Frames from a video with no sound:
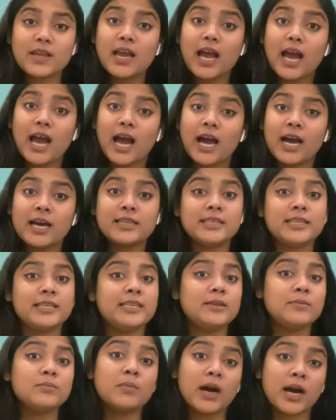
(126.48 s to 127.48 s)

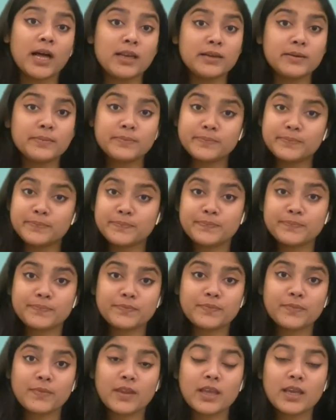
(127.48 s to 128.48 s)
Animal.
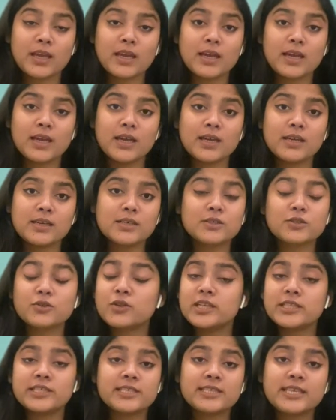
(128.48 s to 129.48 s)
So
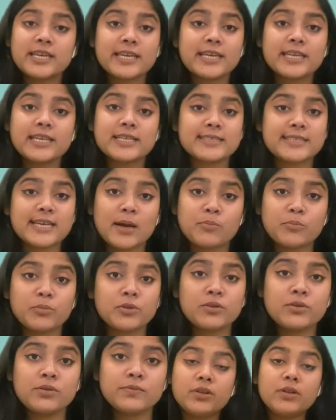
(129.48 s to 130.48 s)
let's take an
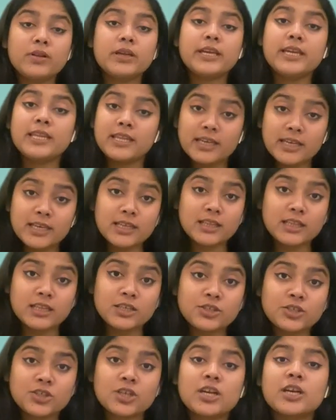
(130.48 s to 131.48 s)
example. In
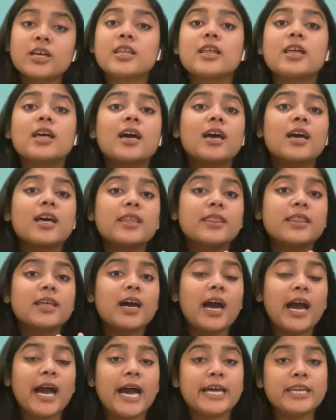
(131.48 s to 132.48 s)
English, the
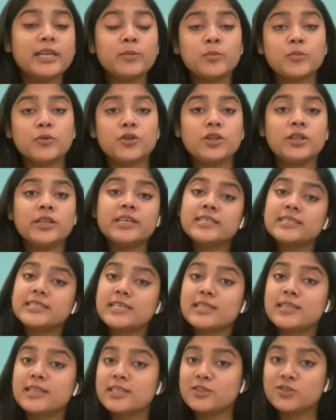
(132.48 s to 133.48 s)
animal is
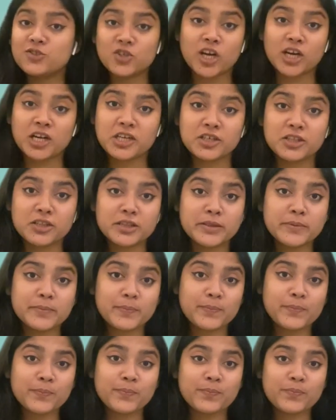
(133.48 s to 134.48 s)
in the jungle.
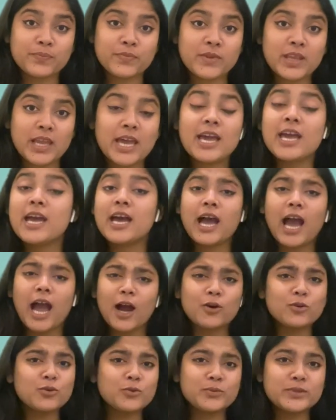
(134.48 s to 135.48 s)

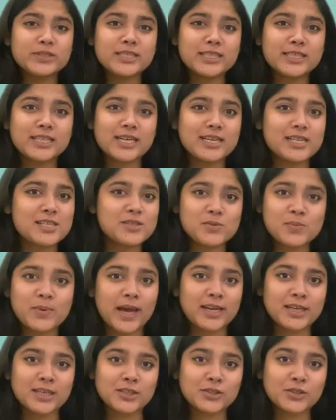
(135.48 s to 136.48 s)
How do we say that in
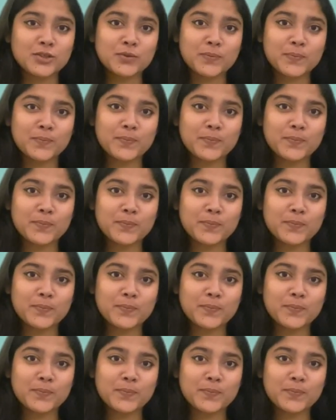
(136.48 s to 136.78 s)
Spanish?